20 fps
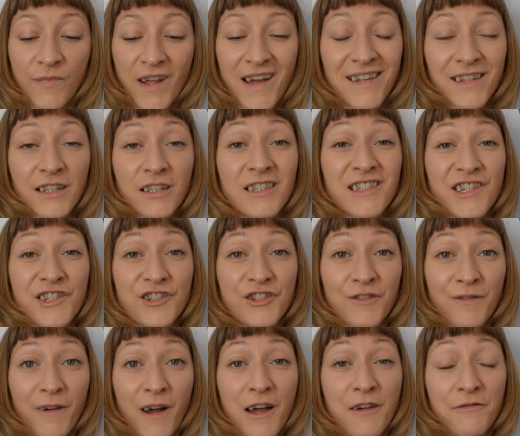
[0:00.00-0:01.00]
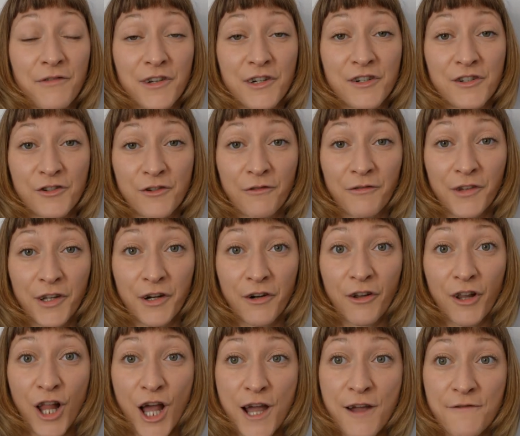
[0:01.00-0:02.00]
at least 5 years of
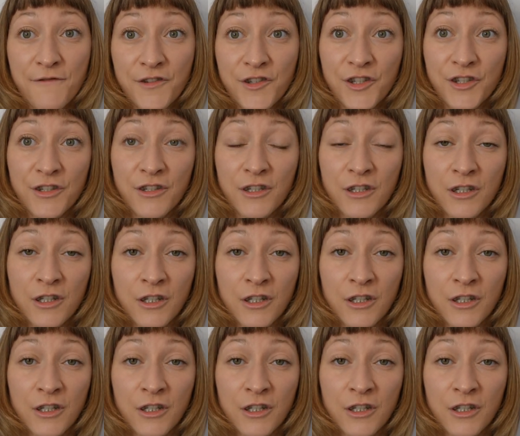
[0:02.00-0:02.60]
their lives.